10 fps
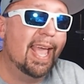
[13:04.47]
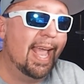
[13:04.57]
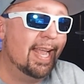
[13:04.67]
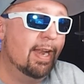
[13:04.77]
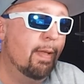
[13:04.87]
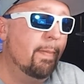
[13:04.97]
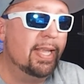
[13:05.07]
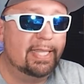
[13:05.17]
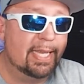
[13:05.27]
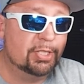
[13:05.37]
and
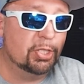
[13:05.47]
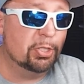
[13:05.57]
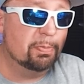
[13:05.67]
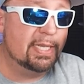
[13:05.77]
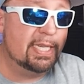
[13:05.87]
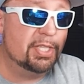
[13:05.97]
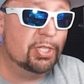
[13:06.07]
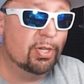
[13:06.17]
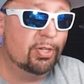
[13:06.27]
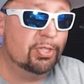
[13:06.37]
make things a little bit
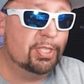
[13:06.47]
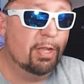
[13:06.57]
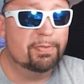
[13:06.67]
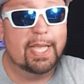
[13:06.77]
easier on yourself.